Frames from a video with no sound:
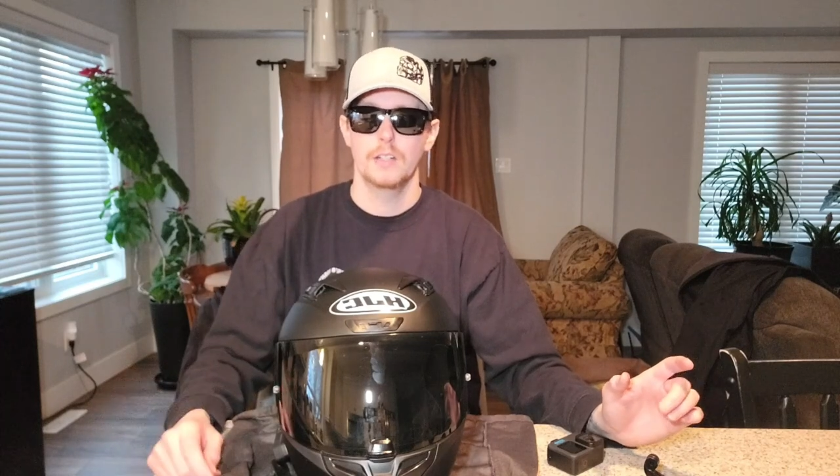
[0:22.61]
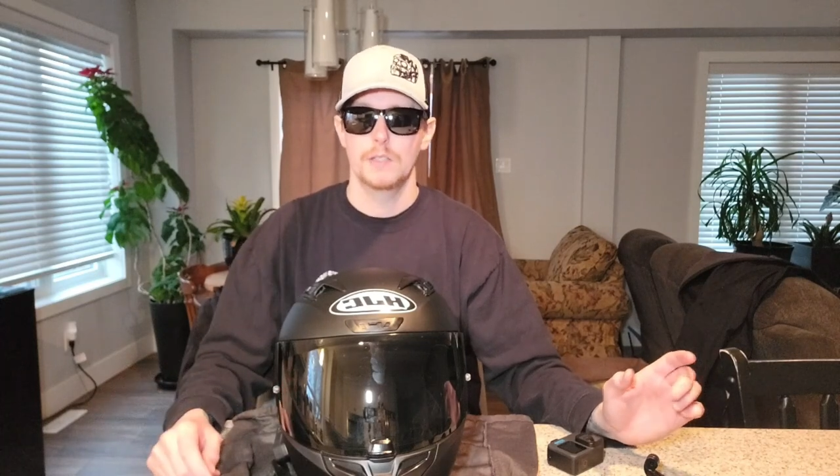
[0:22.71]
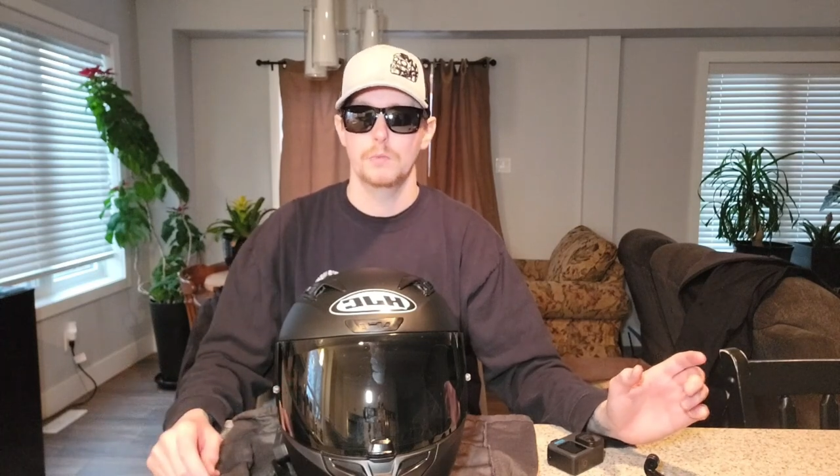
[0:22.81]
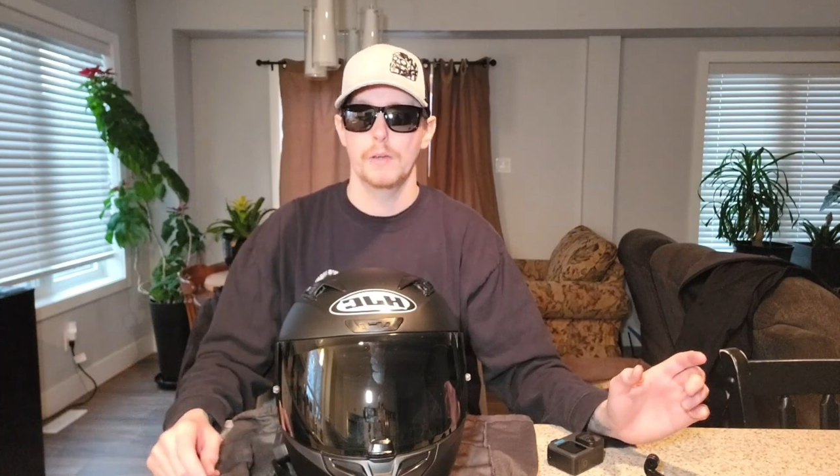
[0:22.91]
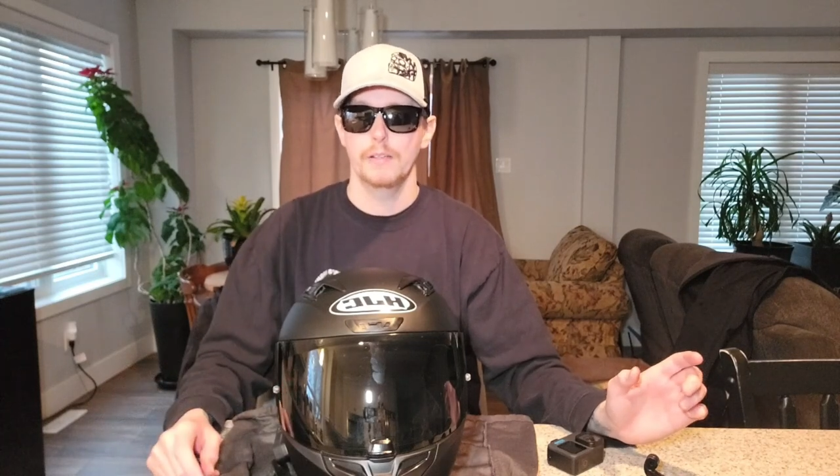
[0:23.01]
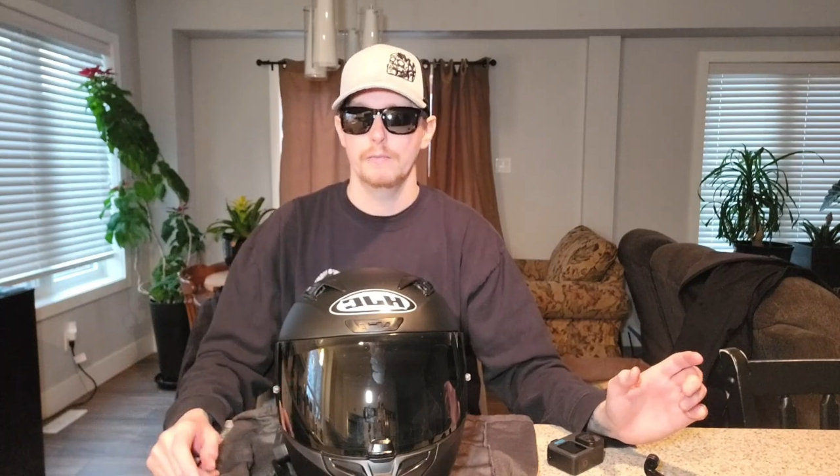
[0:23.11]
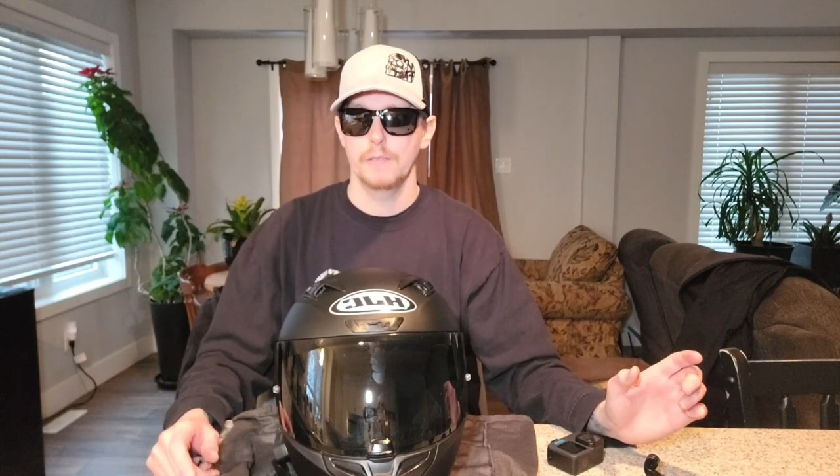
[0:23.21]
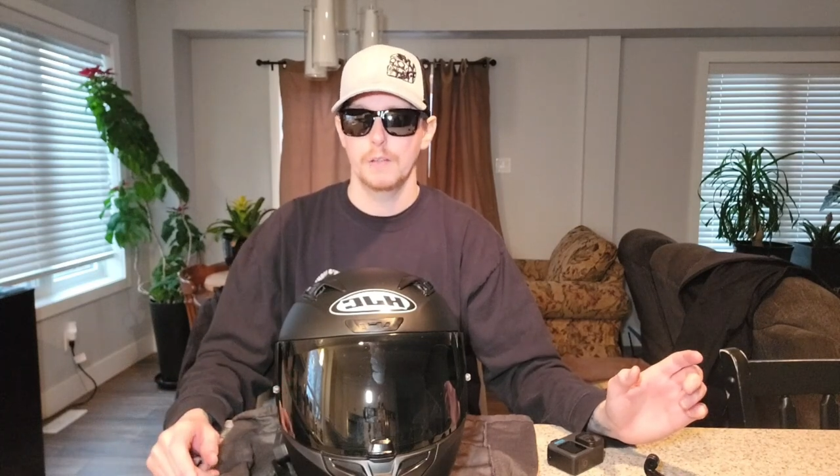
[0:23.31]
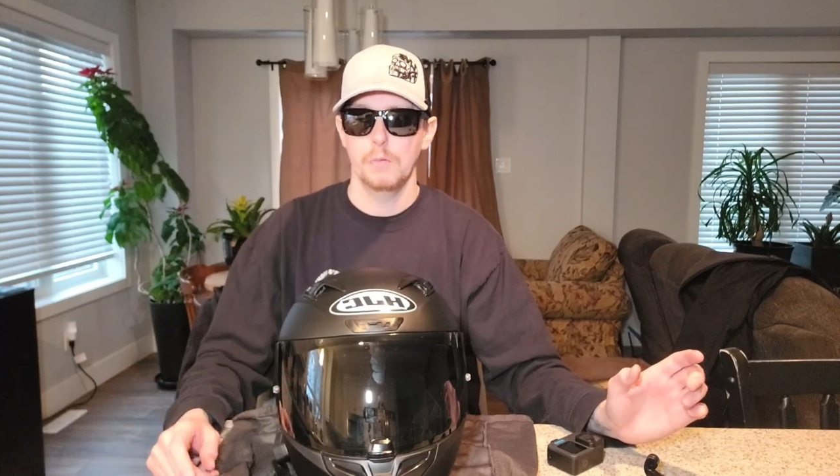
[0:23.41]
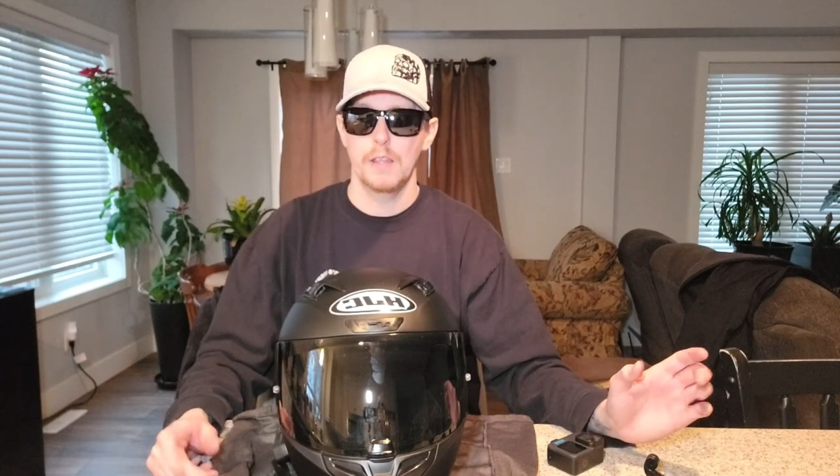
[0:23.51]
I'm just waiting
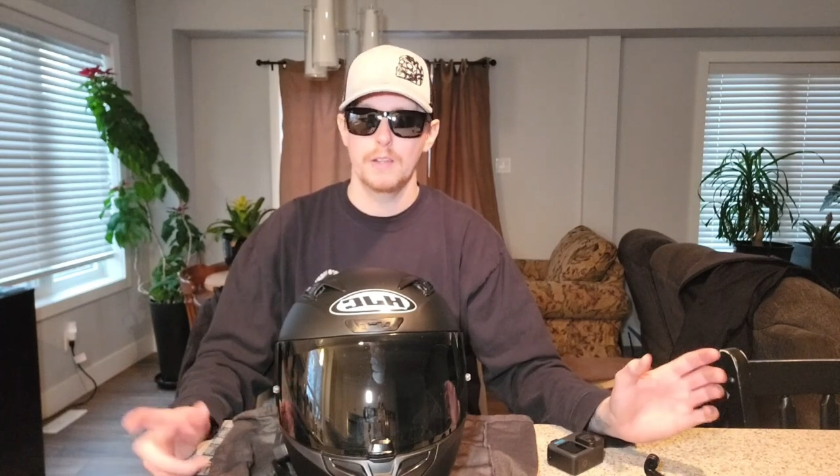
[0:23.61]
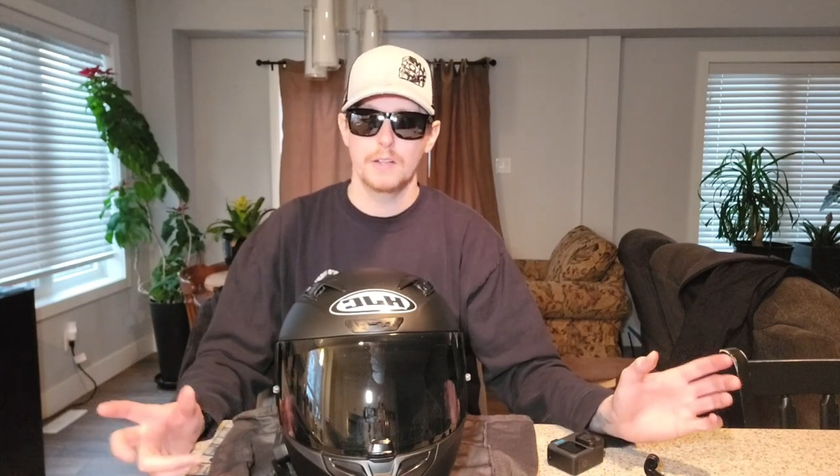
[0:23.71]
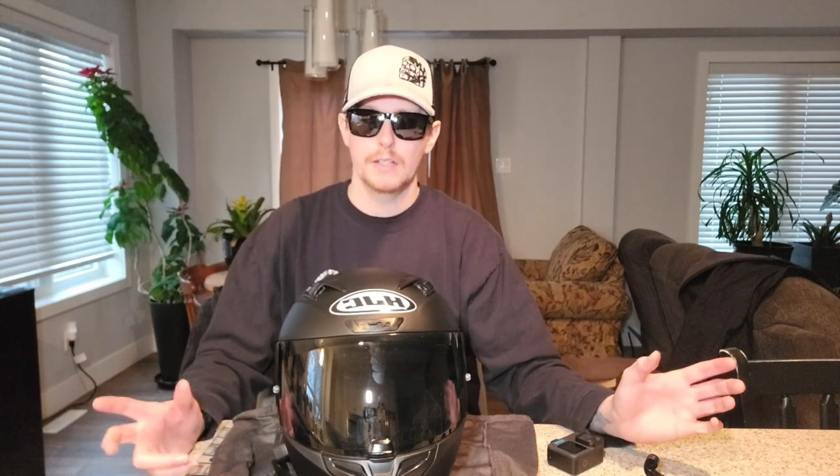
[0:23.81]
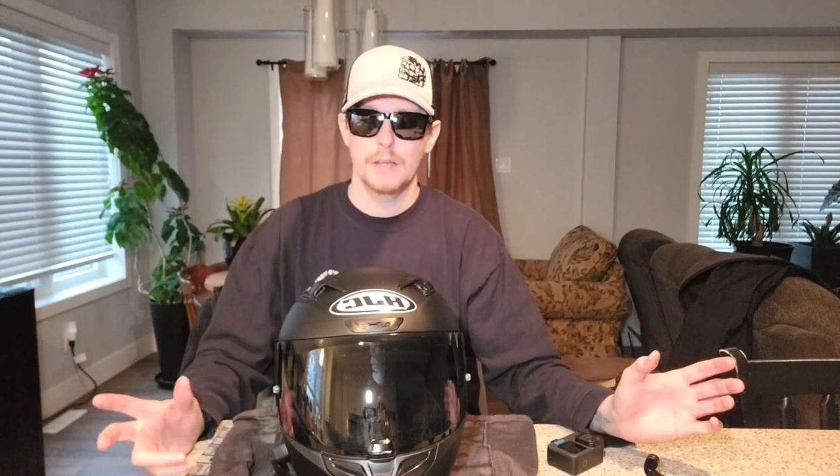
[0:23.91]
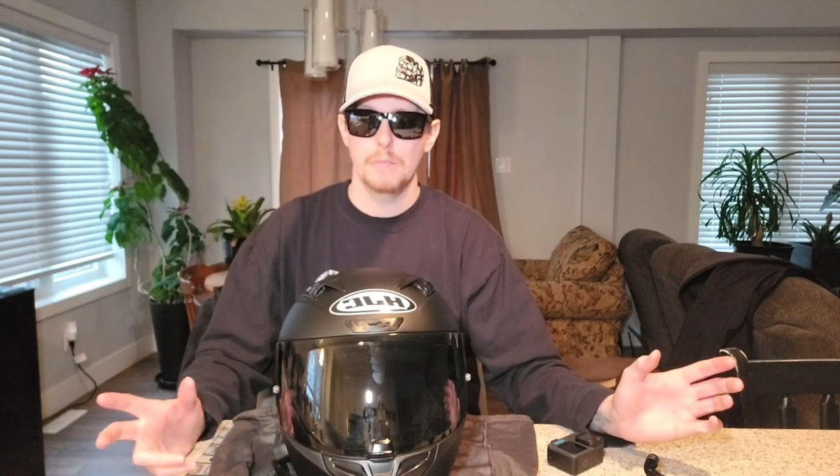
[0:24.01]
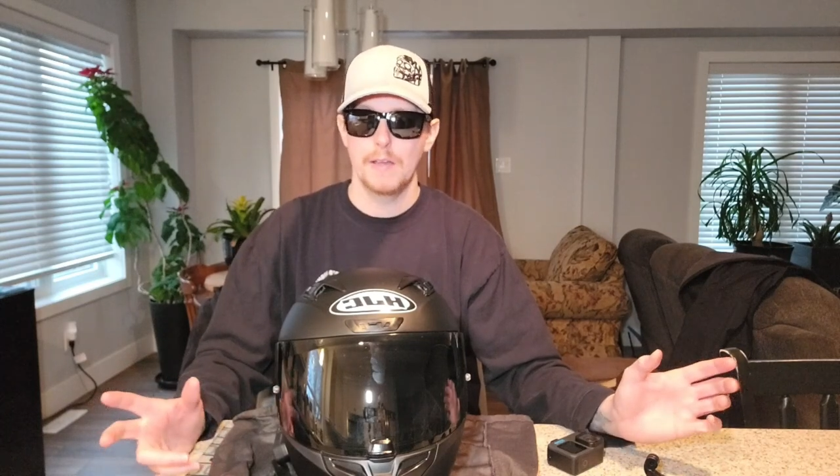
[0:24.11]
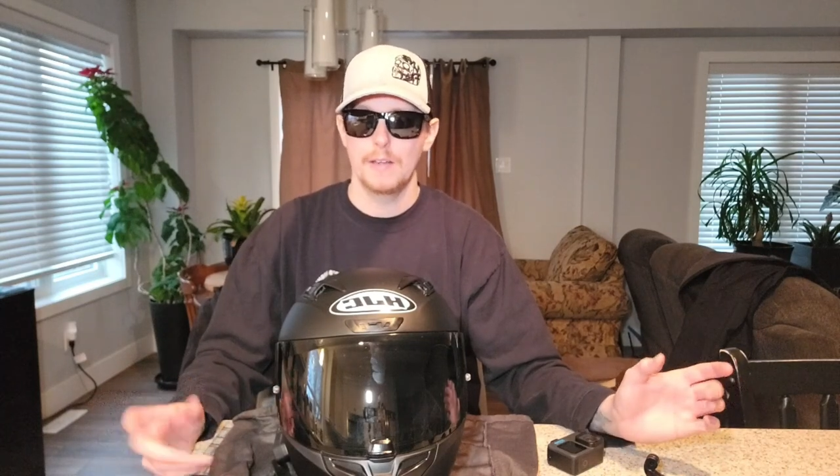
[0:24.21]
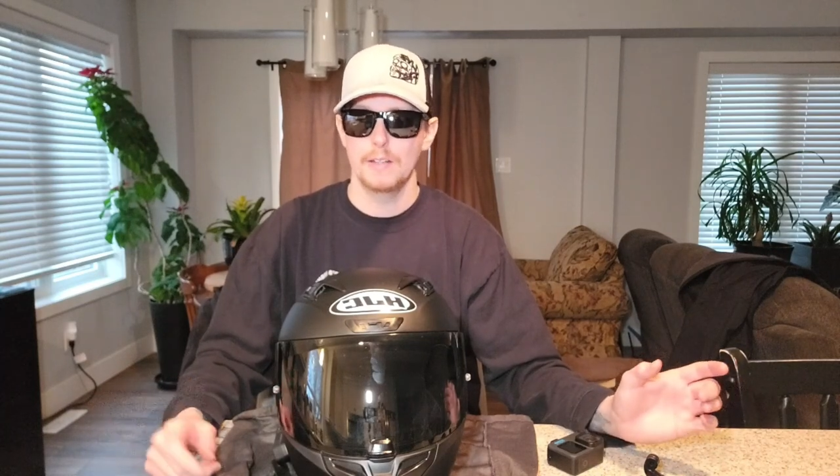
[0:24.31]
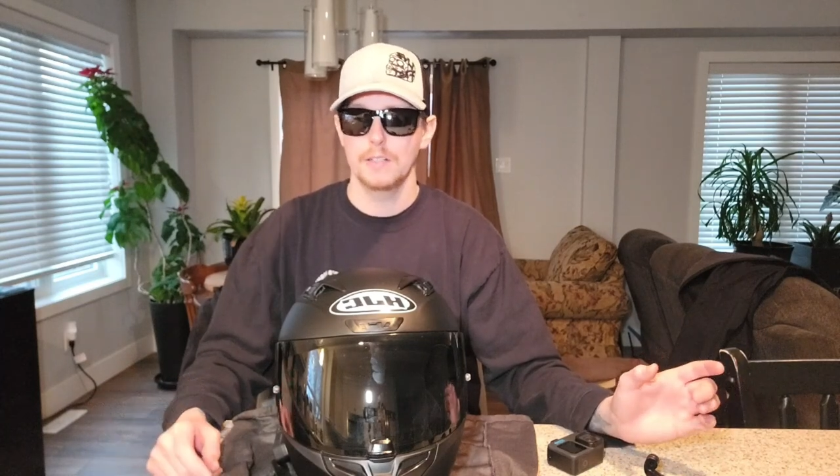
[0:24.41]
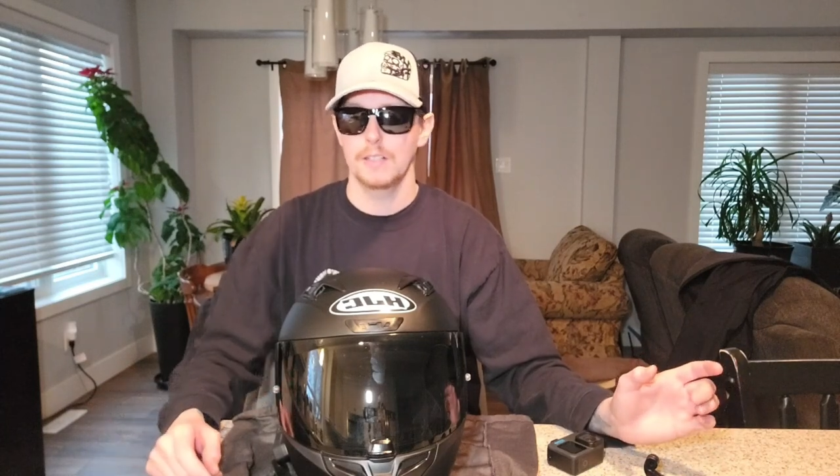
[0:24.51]
for the weather to get
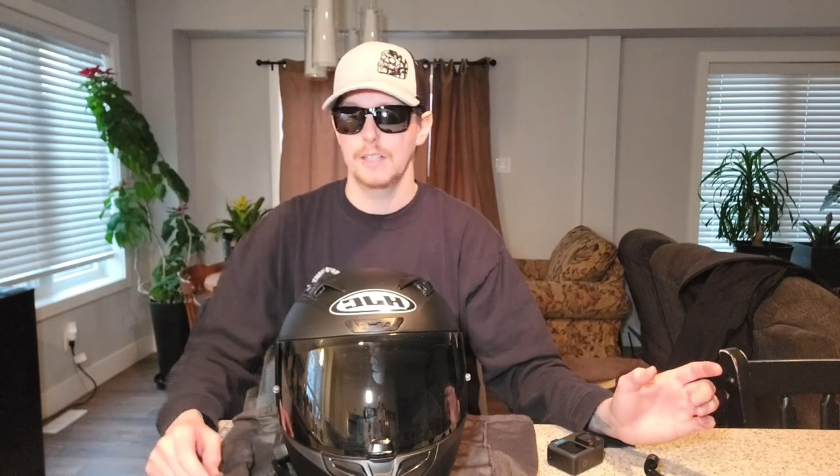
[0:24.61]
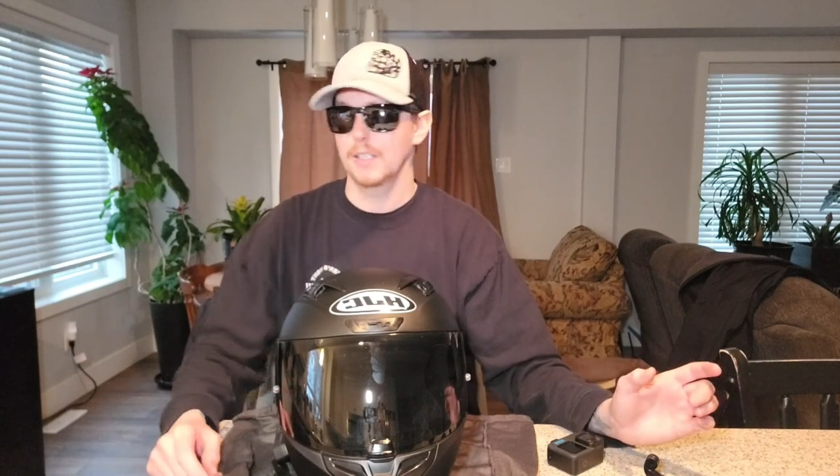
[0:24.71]
better.